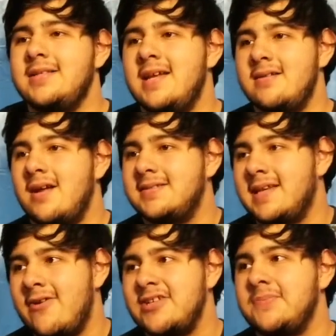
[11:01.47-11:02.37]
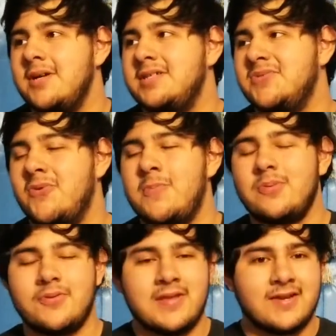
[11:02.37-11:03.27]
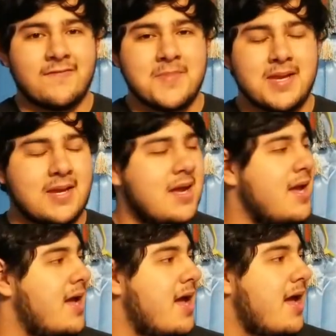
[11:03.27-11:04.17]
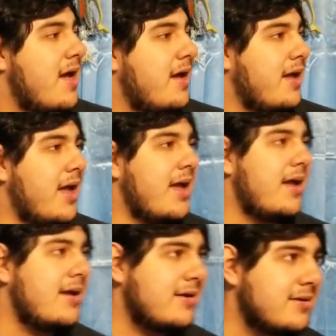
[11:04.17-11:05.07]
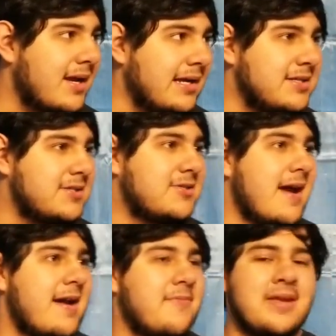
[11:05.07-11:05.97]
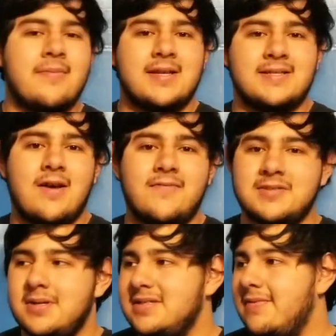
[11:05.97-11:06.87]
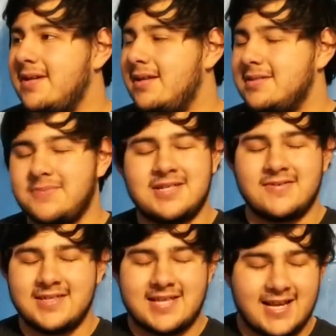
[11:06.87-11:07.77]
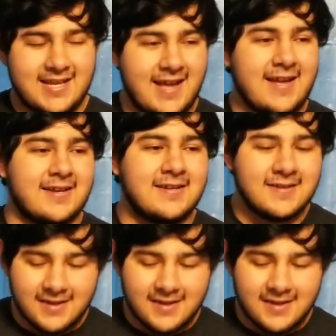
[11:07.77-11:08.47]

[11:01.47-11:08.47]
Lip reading: I tend not to care as much as what people think of me. And I just try to be myself as much as I can.